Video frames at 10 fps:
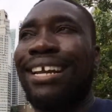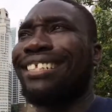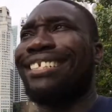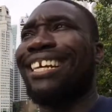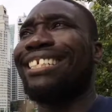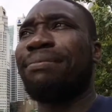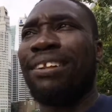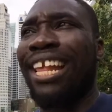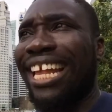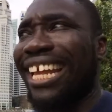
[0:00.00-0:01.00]
Not just,
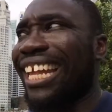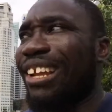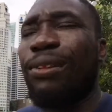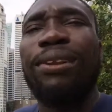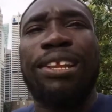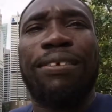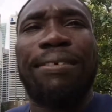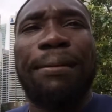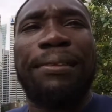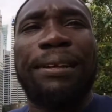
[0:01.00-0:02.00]
but like including your
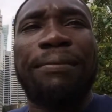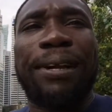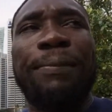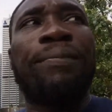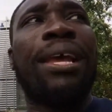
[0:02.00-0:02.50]
family, right?